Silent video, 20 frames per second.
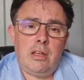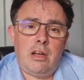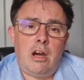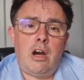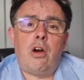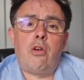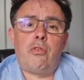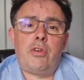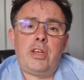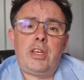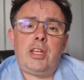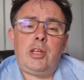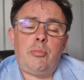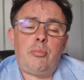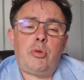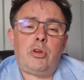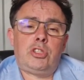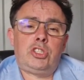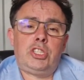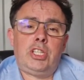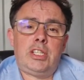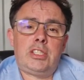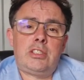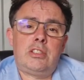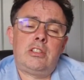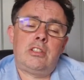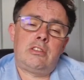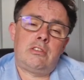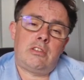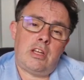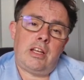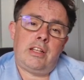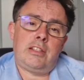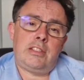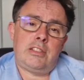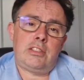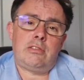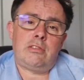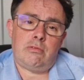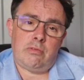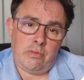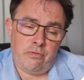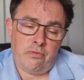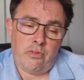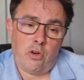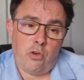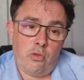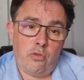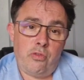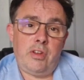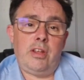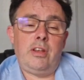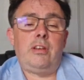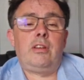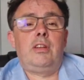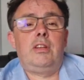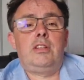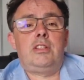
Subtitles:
R&D project and involved in